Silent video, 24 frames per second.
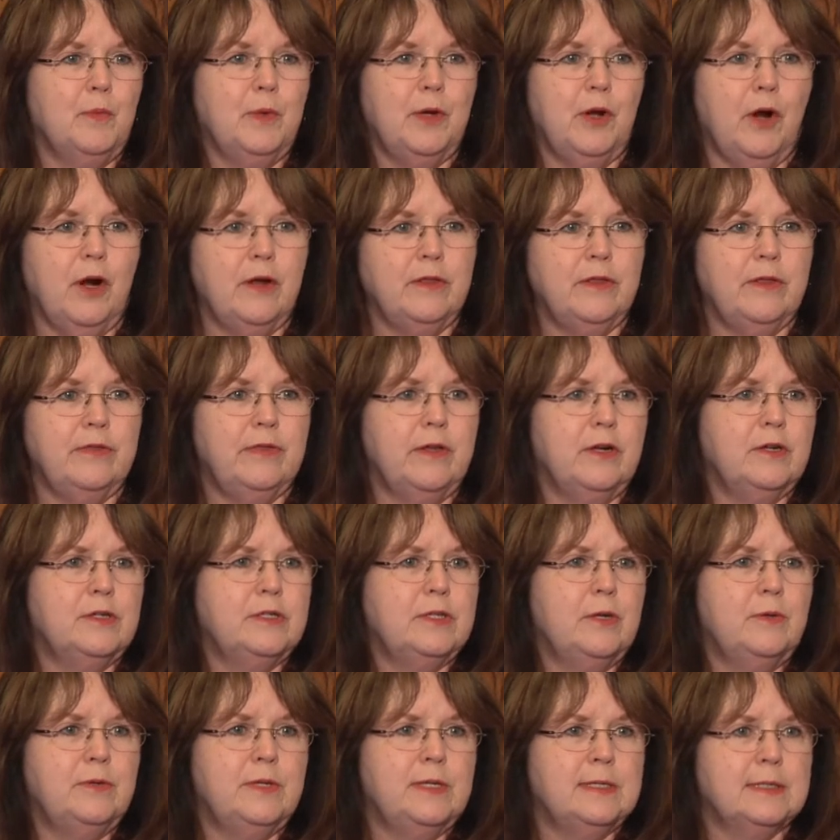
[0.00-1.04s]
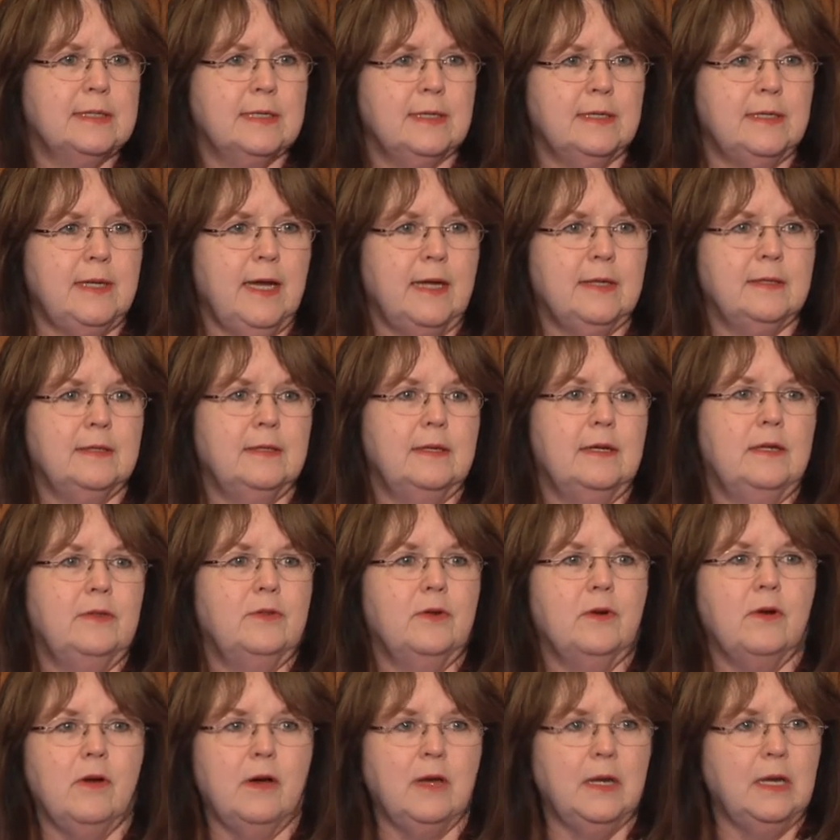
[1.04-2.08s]
we are that they're so disconnected and
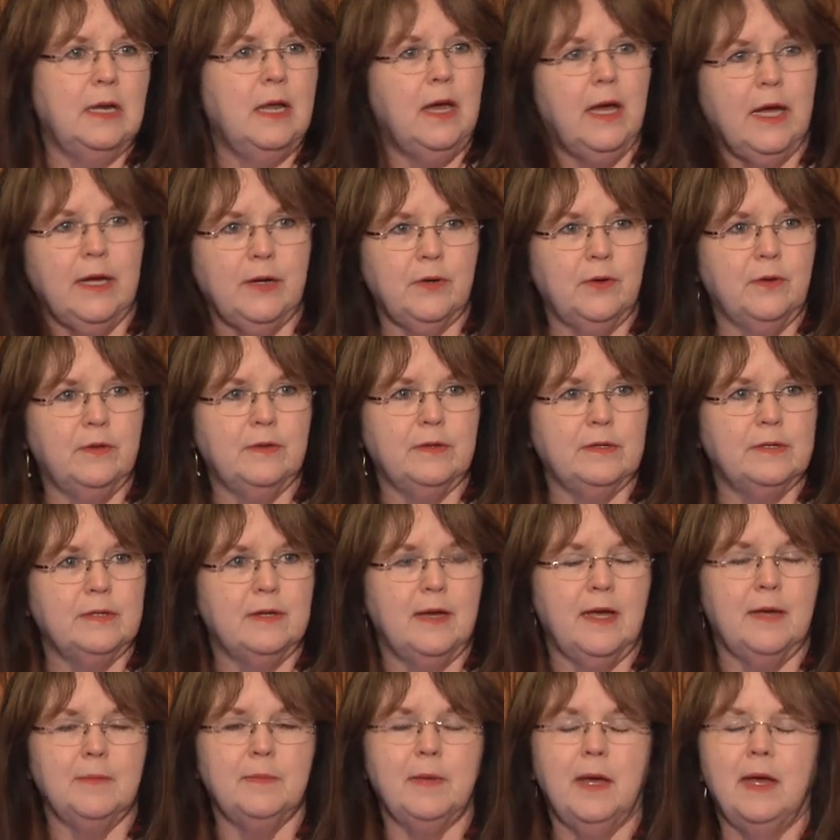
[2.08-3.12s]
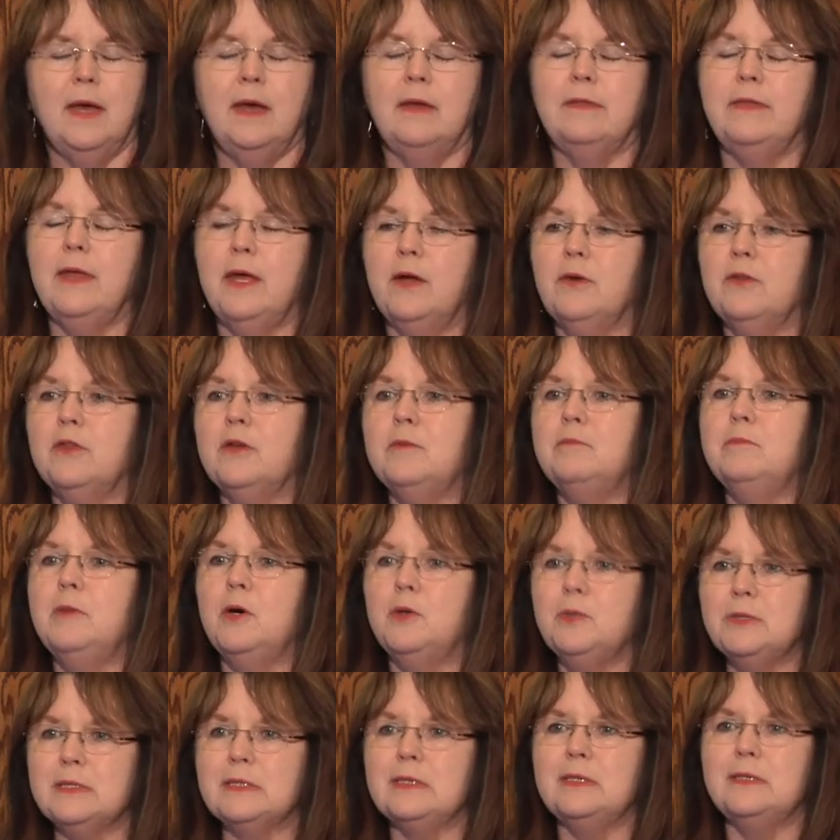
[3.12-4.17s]
they're online all the time. They are the
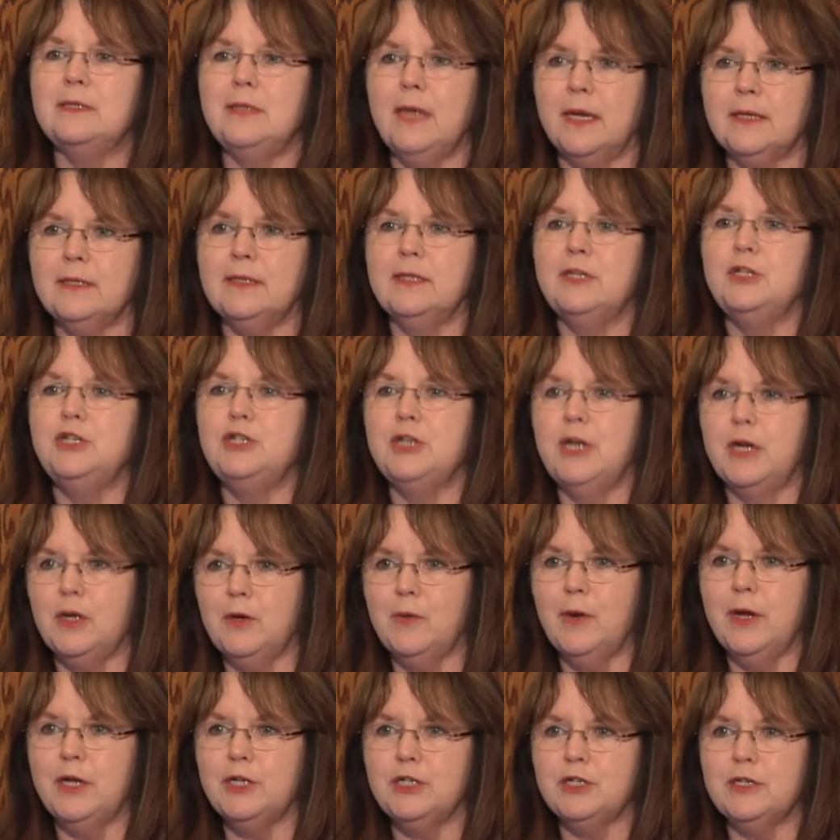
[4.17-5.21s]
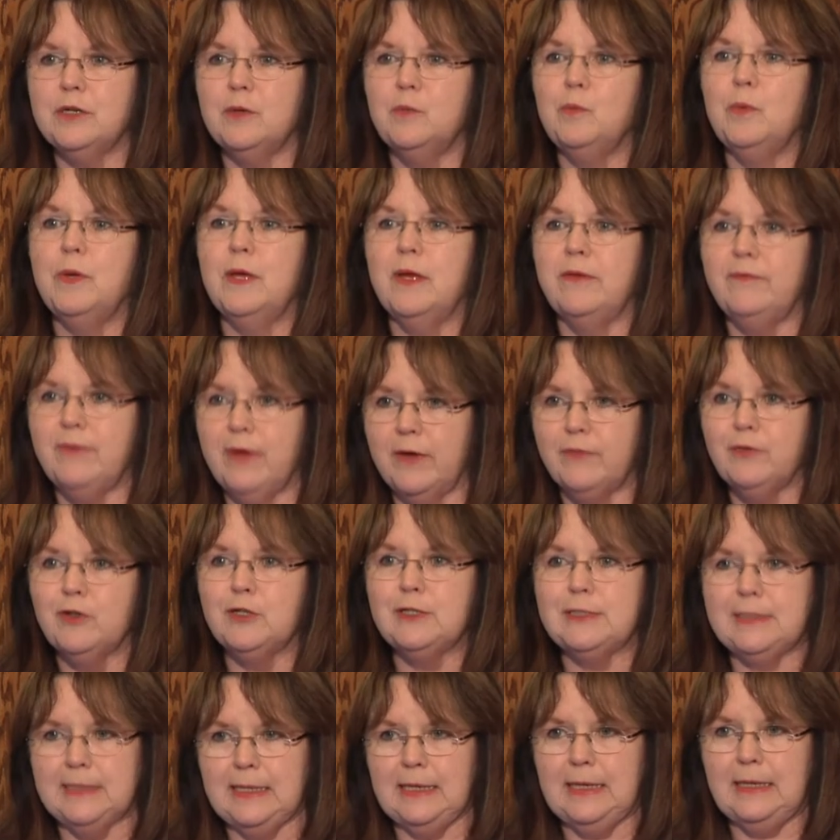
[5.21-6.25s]
most connected generation we have ever
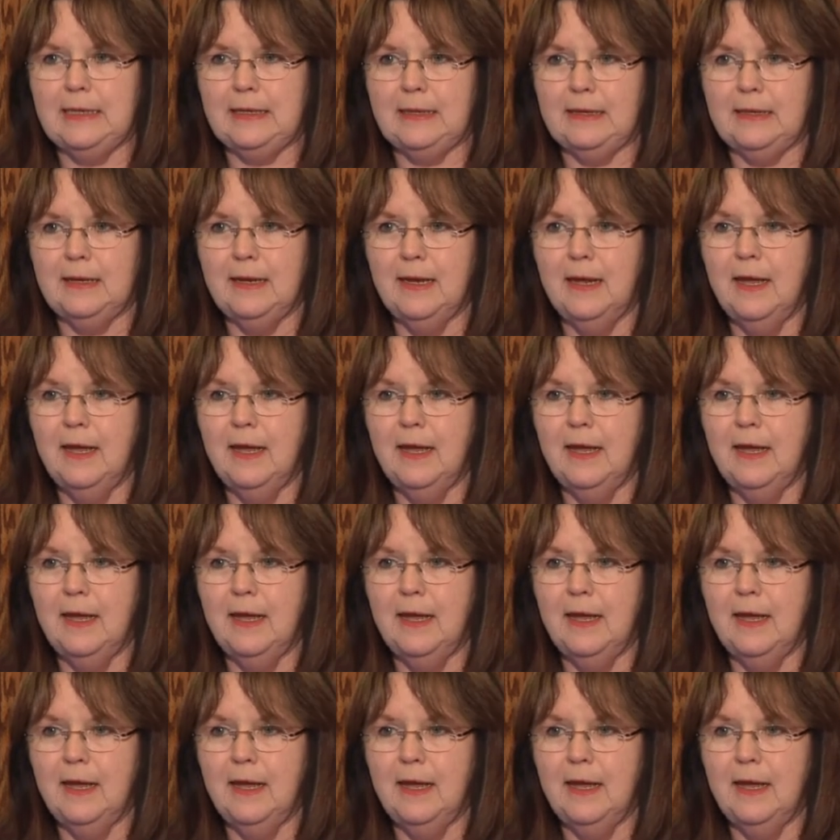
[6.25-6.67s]
seen.